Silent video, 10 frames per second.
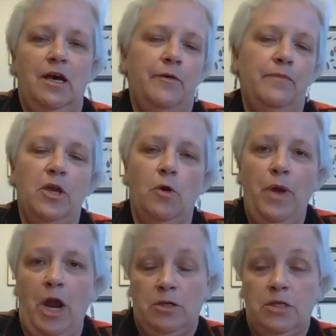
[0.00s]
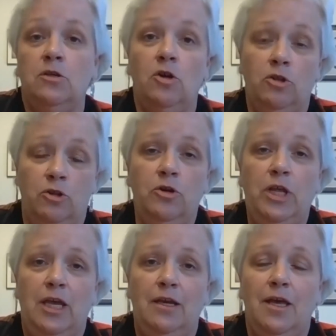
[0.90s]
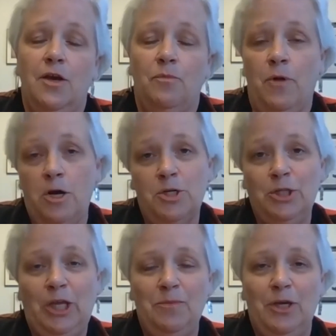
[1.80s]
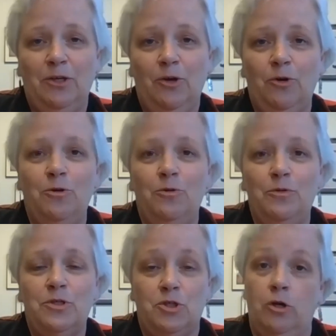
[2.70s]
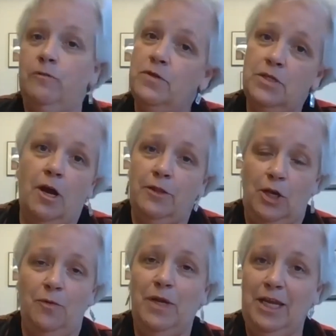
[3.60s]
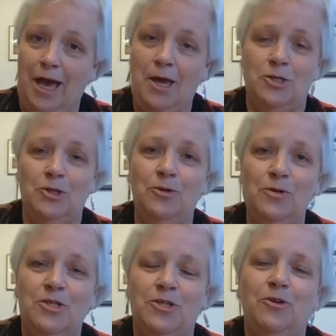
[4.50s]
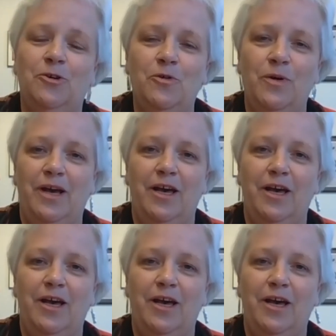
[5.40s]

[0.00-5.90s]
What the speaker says: their parents, including Marcia Lehman, who serves on the committee I do to